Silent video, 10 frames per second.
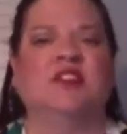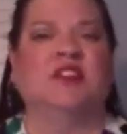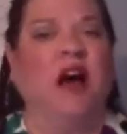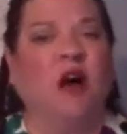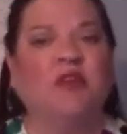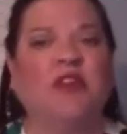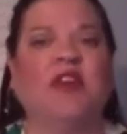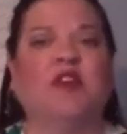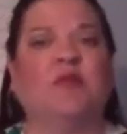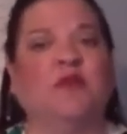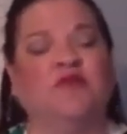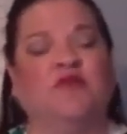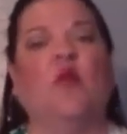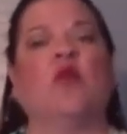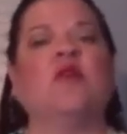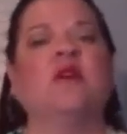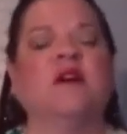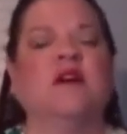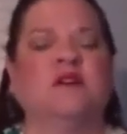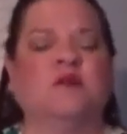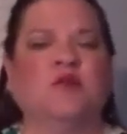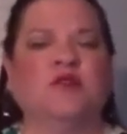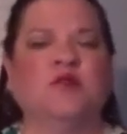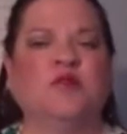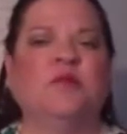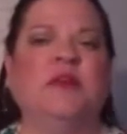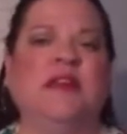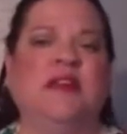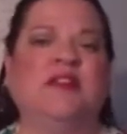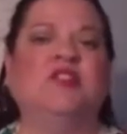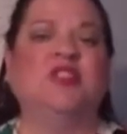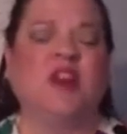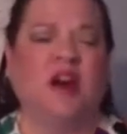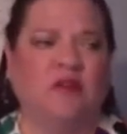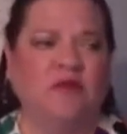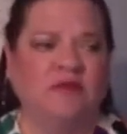to healthcare before an abortion would be needed. So